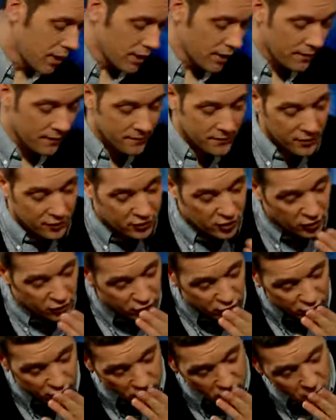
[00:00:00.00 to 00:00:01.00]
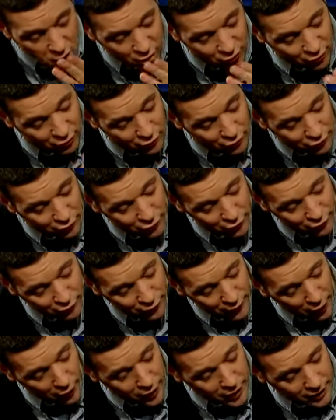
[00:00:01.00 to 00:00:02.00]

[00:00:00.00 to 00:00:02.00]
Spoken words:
a 2.0 version right now.